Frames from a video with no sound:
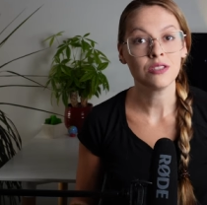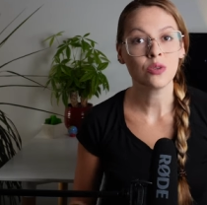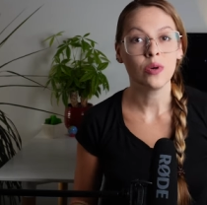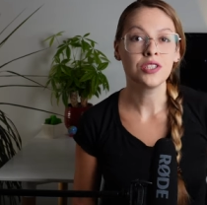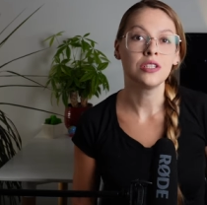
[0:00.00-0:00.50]
this
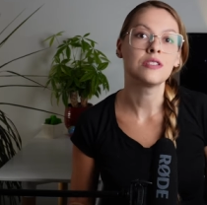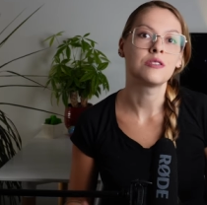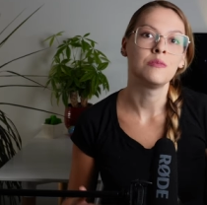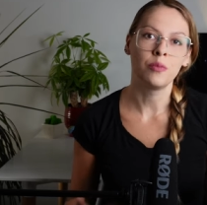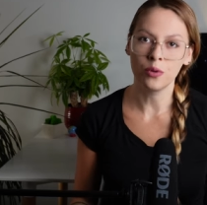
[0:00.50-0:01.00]
question is
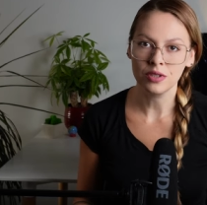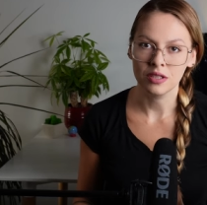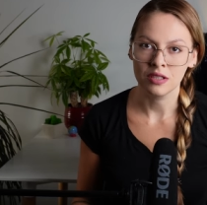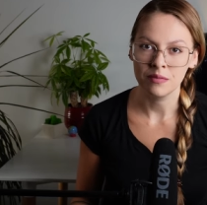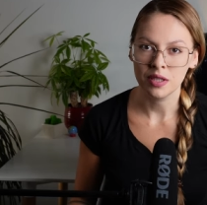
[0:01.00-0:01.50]

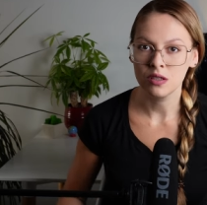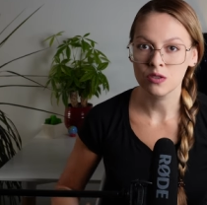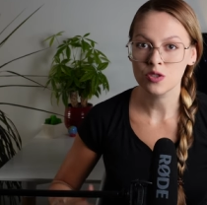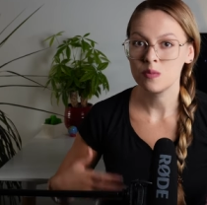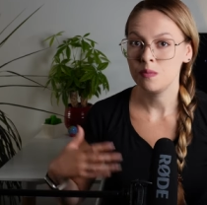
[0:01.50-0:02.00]
important
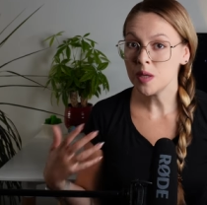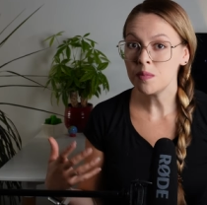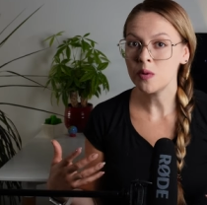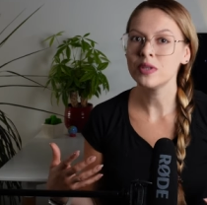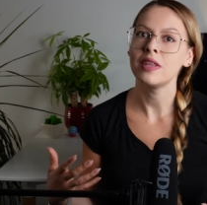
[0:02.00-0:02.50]
because
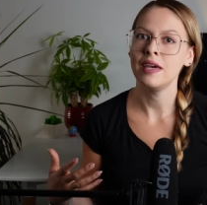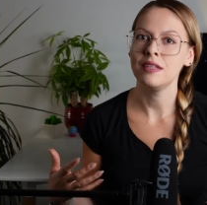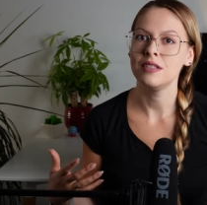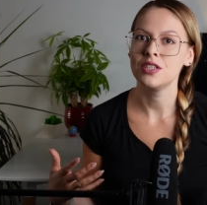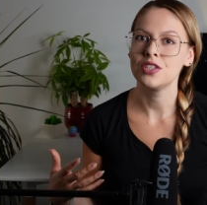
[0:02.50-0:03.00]
people with
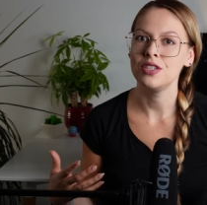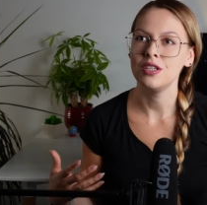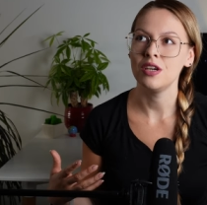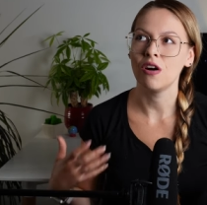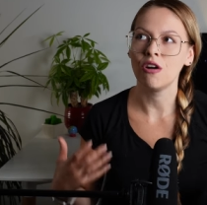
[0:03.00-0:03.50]

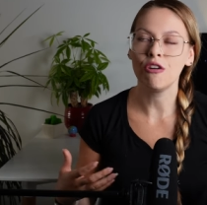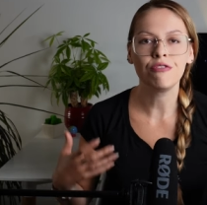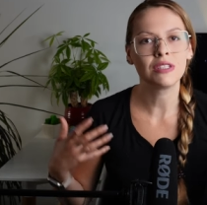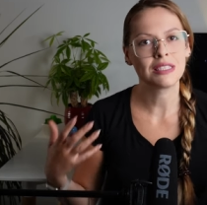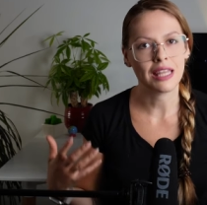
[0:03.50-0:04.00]
ADHD
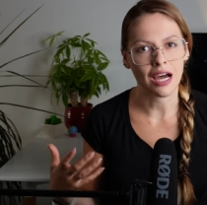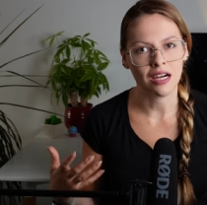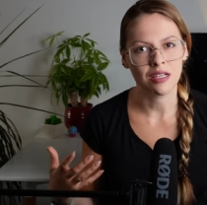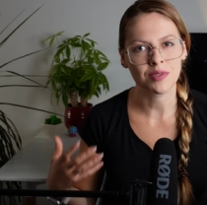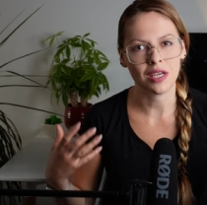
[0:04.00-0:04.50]

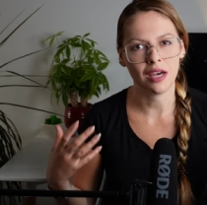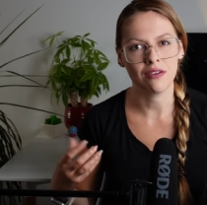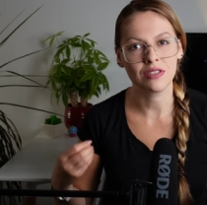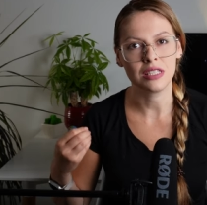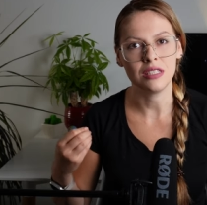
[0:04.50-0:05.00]
oftentimes
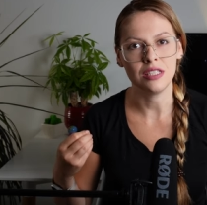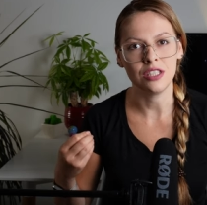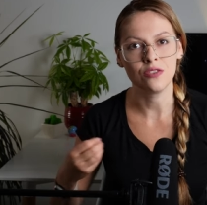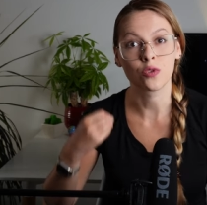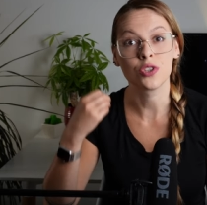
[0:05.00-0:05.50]
have the
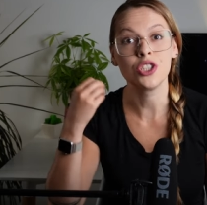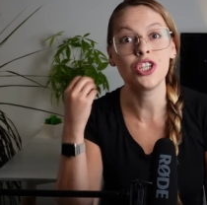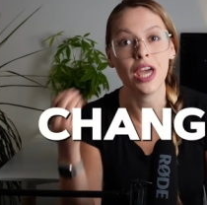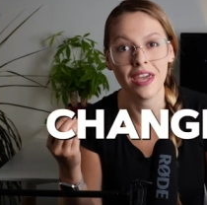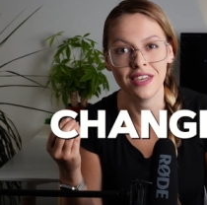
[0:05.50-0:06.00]
need for
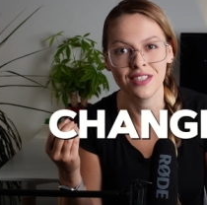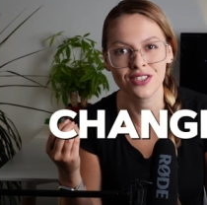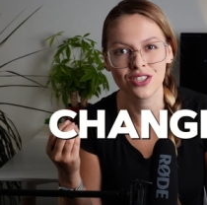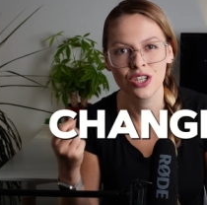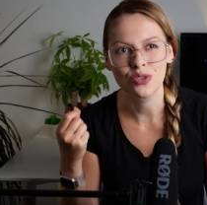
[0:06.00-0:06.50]

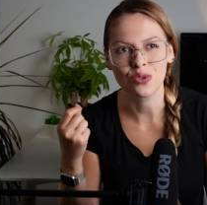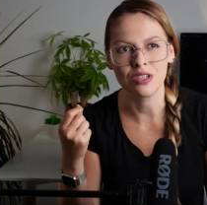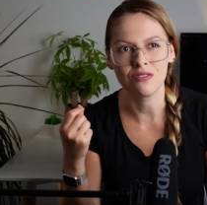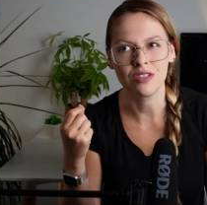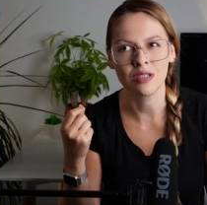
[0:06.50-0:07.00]
change to
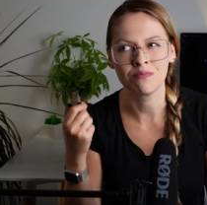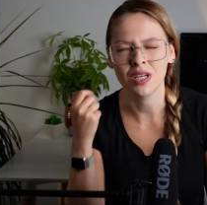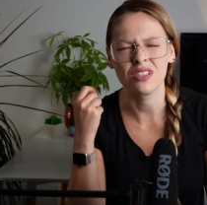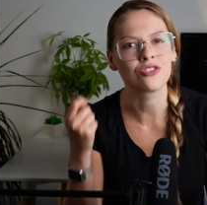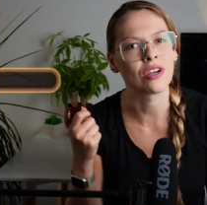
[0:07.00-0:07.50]
give them
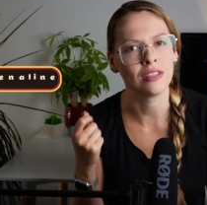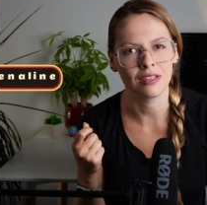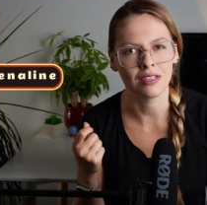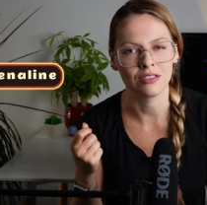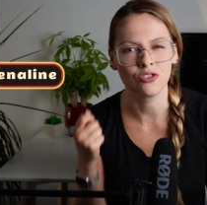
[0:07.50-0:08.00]

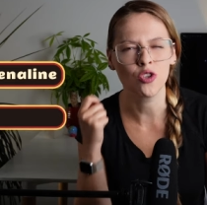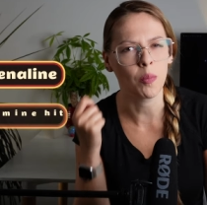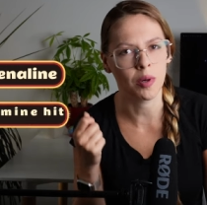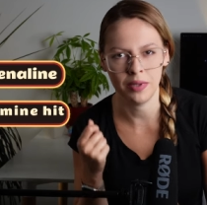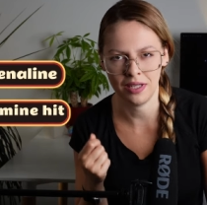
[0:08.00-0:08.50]
adrenaline,
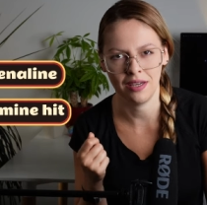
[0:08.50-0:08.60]
dopamine